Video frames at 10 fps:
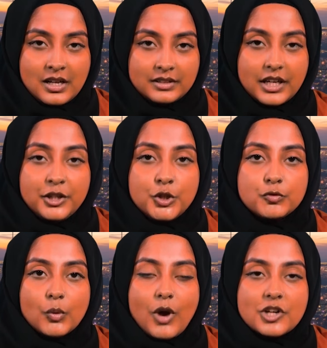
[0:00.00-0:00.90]
Thank you
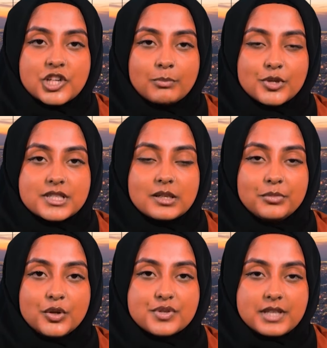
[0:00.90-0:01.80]
for watching Muslim
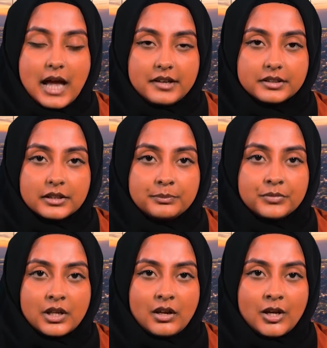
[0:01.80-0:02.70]
News Canada.
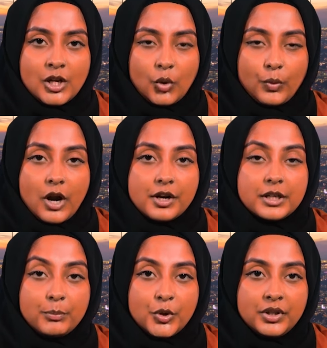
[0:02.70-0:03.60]
We are a
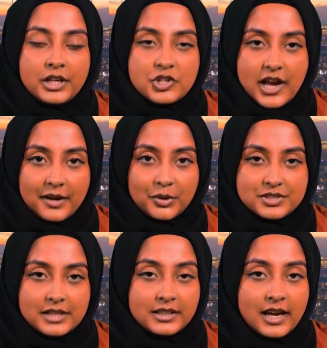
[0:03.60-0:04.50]
community channel
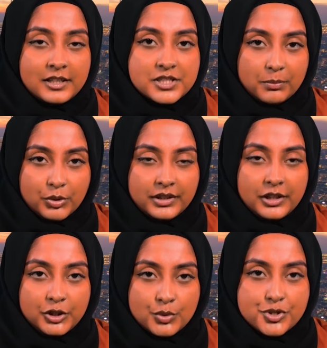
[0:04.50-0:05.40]
dedicated to
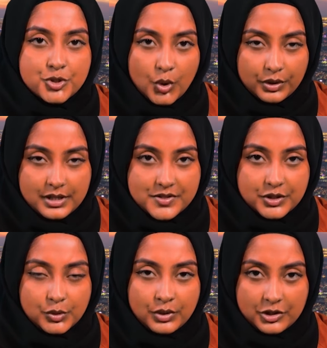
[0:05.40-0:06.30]
bringing you stories
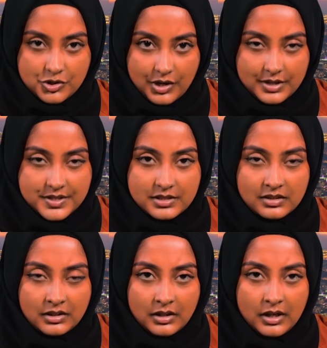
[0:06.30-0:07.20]
you can trust.
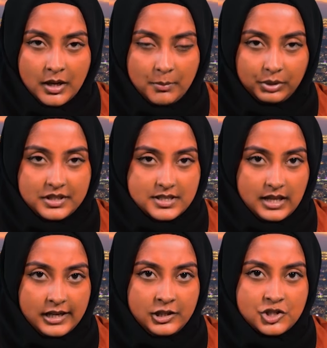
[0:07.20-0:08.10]
Please
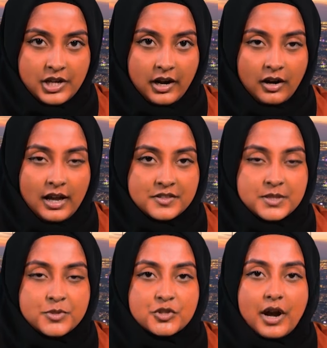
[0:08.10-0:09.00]
like, share, and
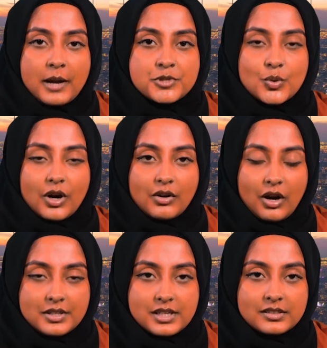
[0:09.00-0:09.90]
subscribe to our
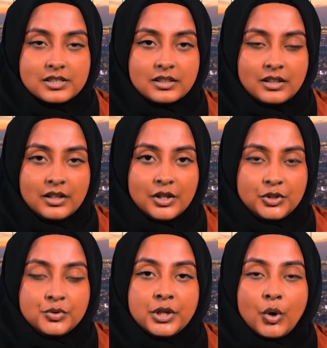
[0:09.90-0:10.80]
content.
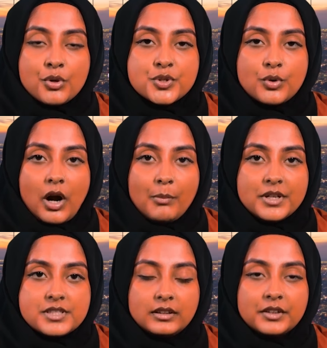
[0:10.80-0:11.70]
You can also
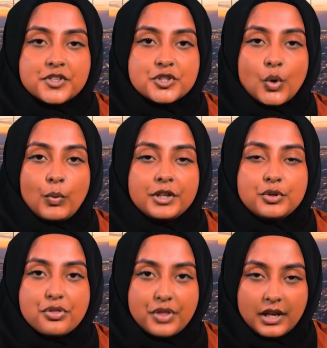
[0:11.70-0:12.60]
comment to let us know what
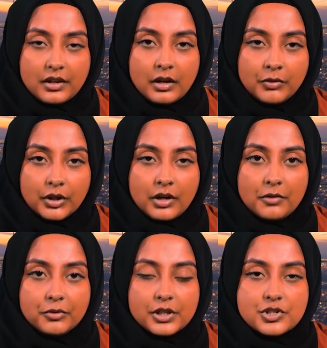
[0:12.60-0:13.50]
you think of our
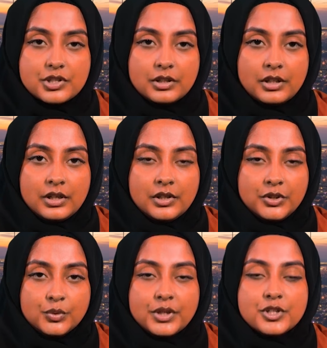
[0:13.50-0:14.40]
coverage.
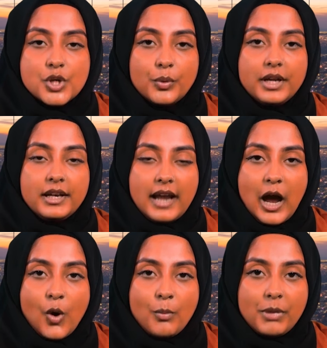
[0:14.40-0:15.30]
You can donate
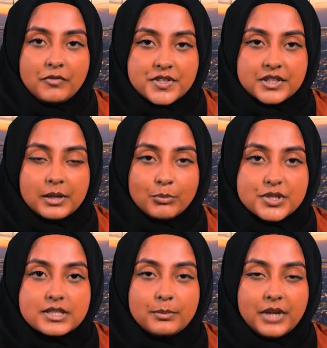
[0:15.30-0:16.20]
now by visiting
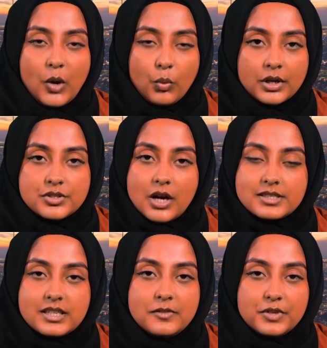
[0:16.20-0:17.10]

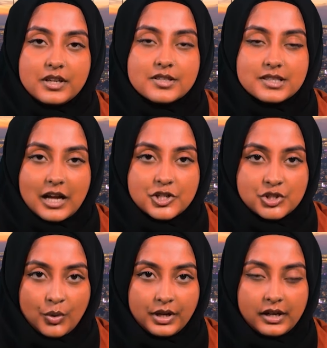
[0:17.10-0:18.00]

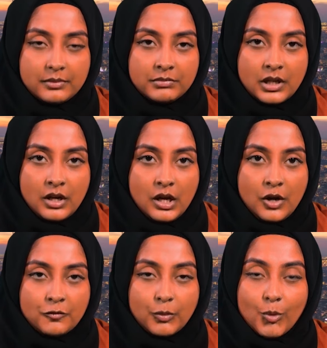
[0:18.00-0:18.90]
muslimnetwork.tv/donate.
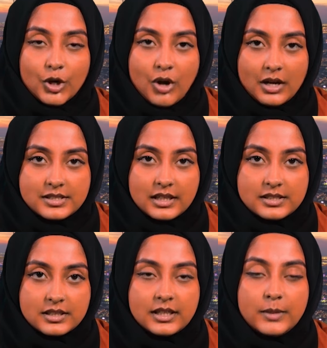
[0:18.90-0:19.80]
For more
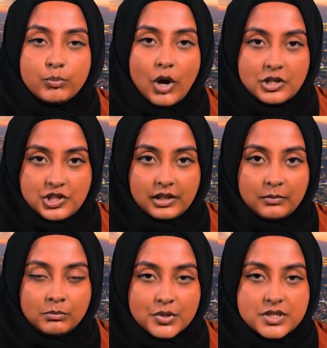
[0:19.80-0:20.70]
content, keep
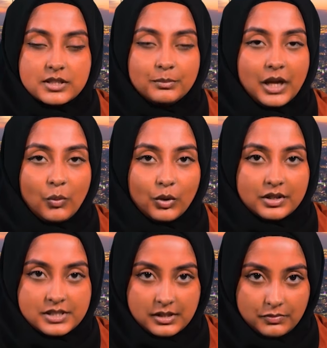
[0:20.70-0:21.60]
watching Muslim Network
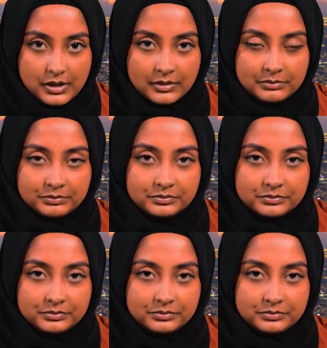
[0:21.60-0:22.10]
TV.